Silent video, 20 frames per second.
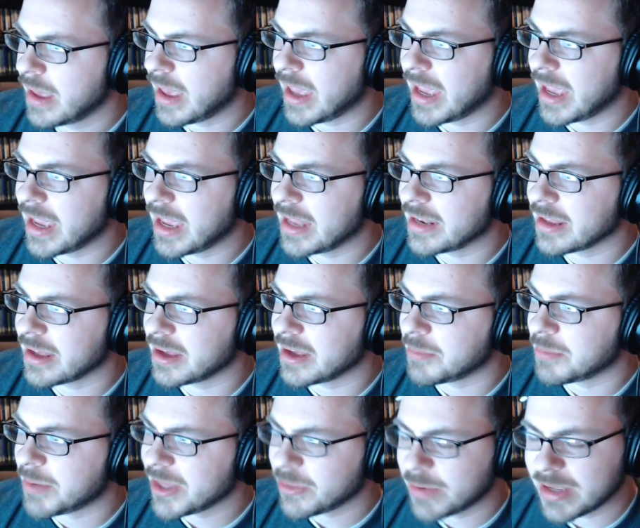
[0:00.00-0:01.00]
And
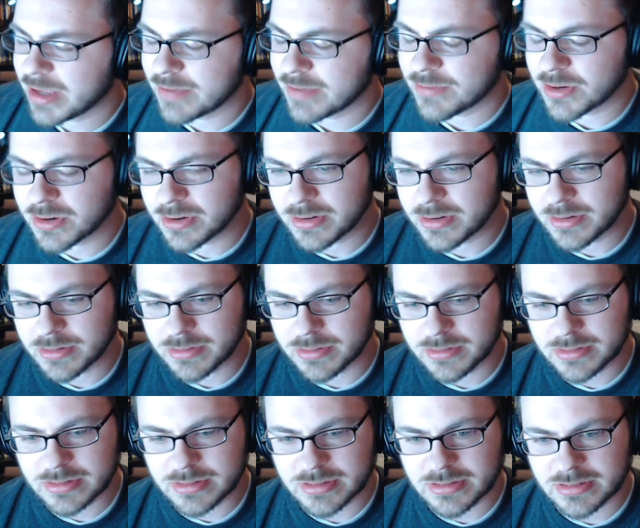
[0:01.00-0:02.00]
by the way, if
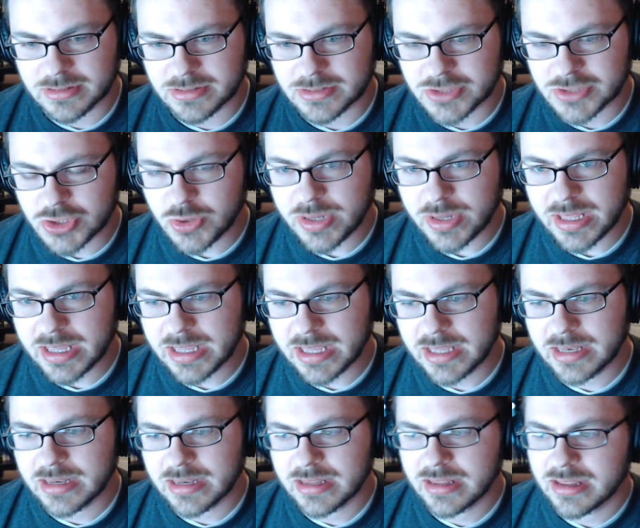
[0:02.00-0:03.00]
you're tuning
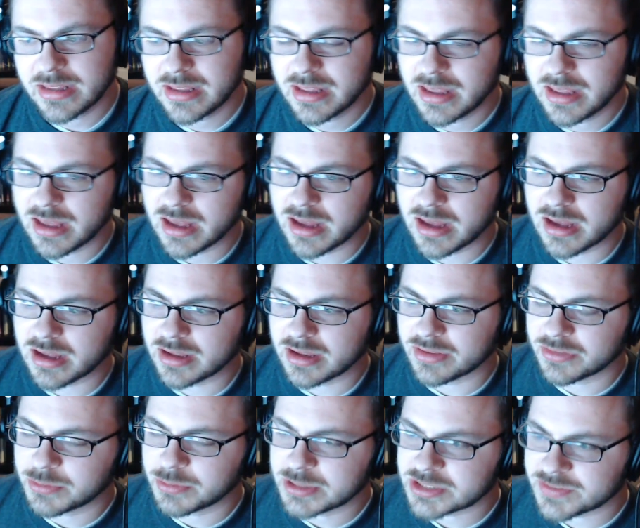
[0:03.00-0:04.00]
in
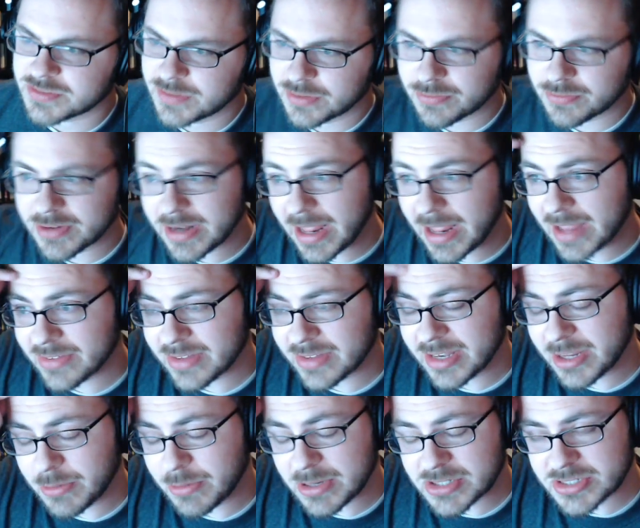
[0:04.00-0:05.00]
on Twitch, feel free to ask
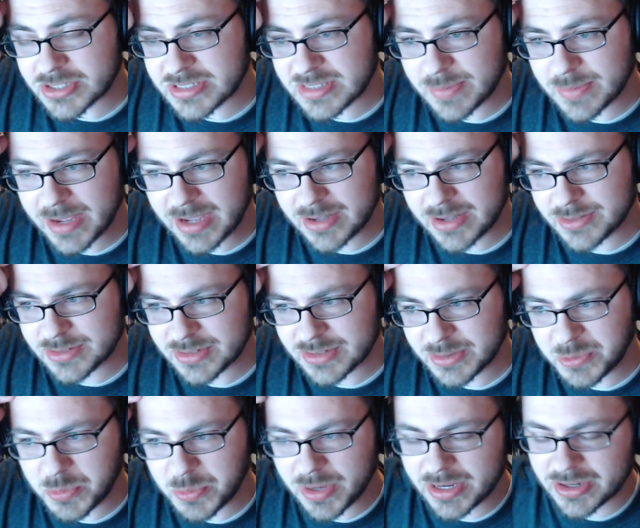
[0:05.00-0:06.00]
any questions about
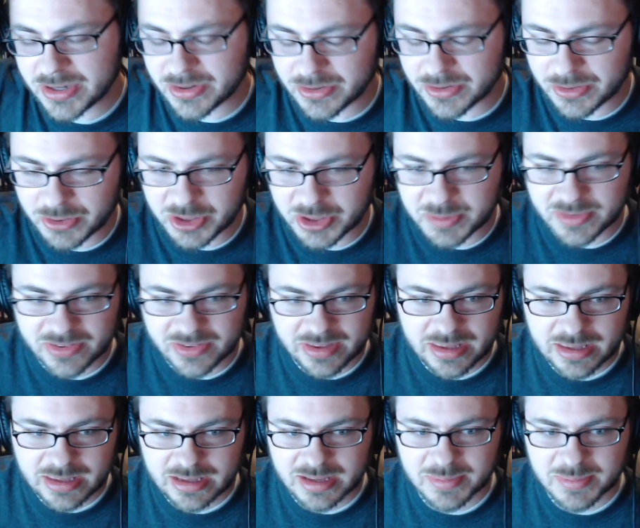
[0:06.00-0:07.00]
what you're going to be
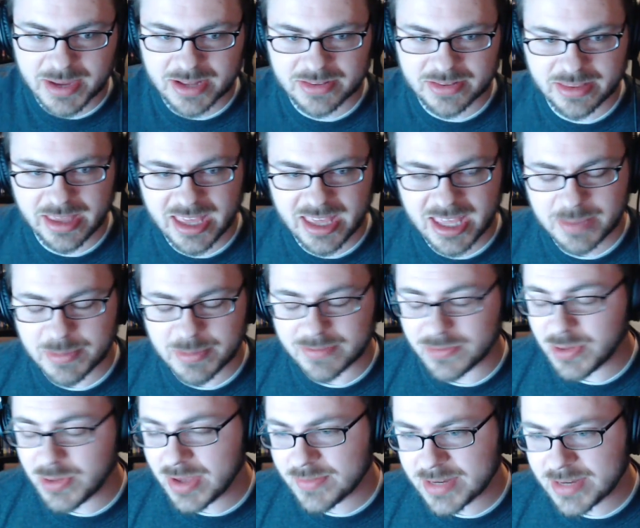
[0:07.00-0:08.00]
seeing, about the game.
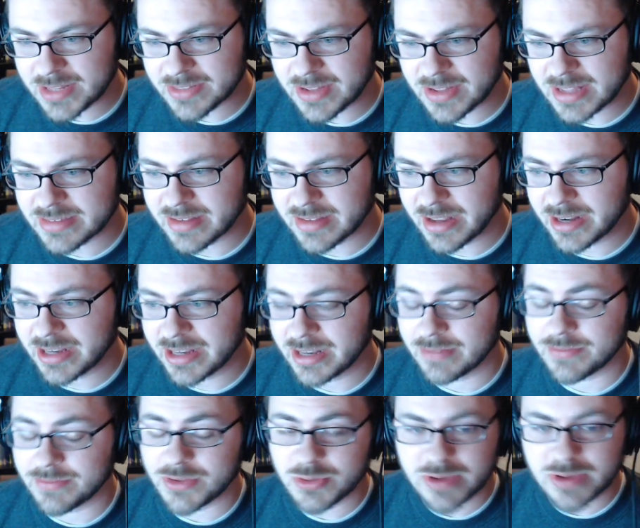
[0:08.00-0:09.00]
If you have any thoughts on it,
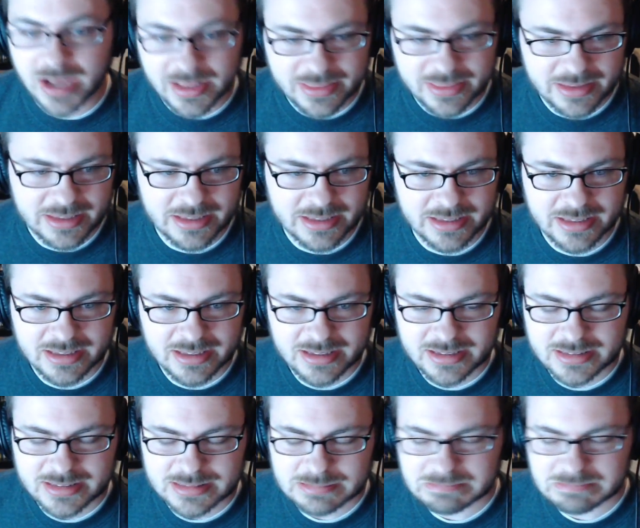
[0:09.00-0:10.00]
if you got the
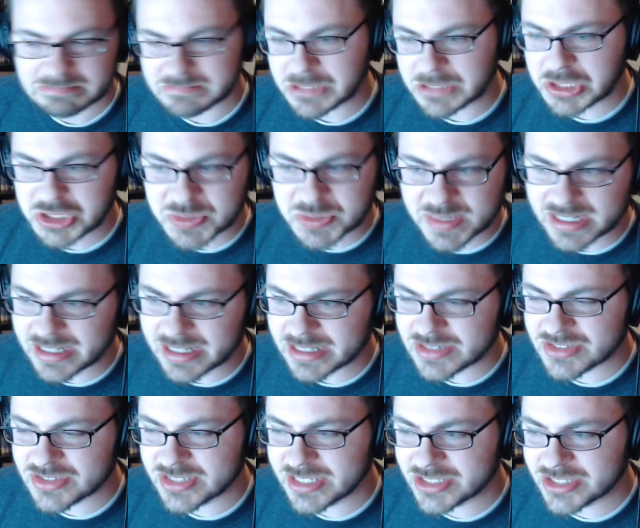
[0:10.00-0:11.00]
Ultimate
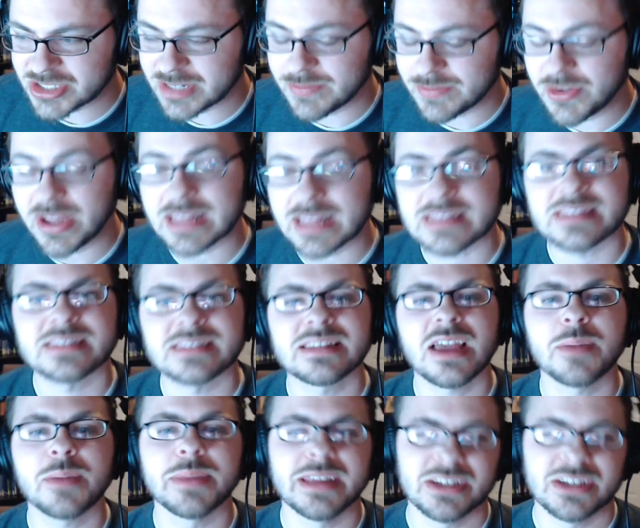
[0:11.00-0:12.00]
Collector's Edition, if you got
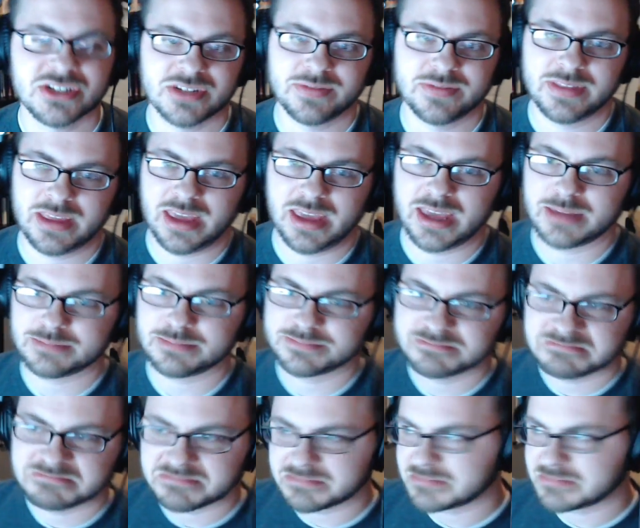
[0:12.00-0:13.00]
some edition of the game,
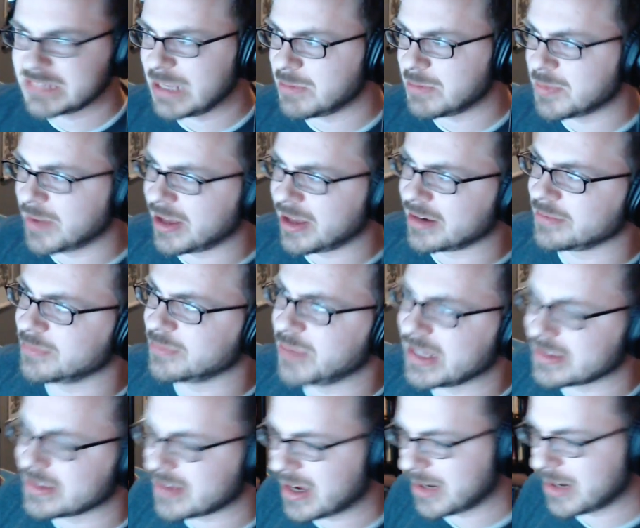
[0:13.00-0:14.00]
tell me about it. We
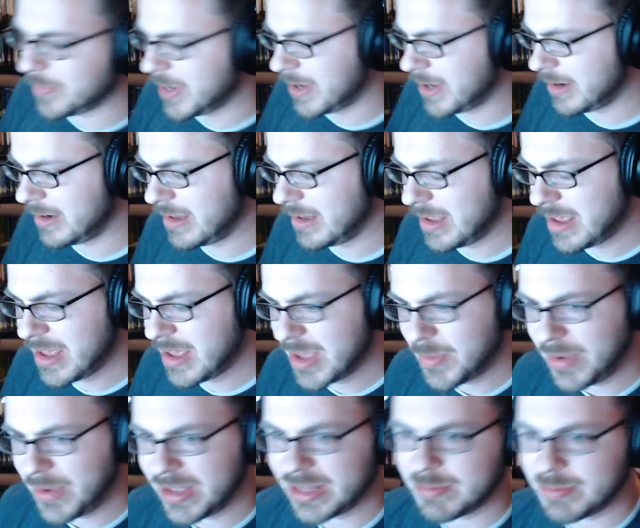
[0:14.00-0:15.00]
can talk about it.
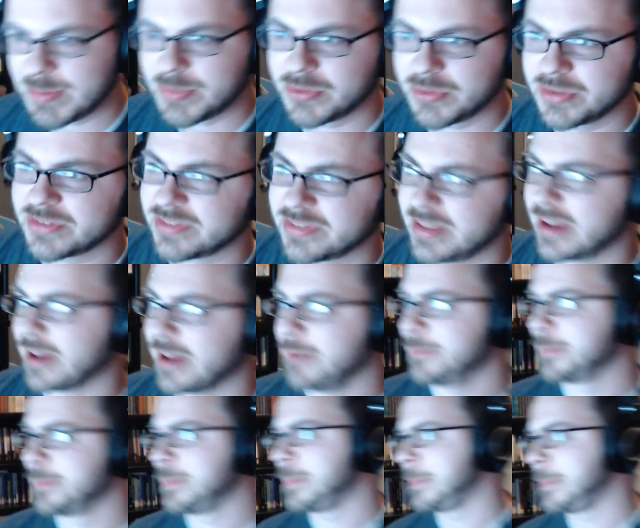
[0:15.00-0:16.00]
But let me pull this thing up.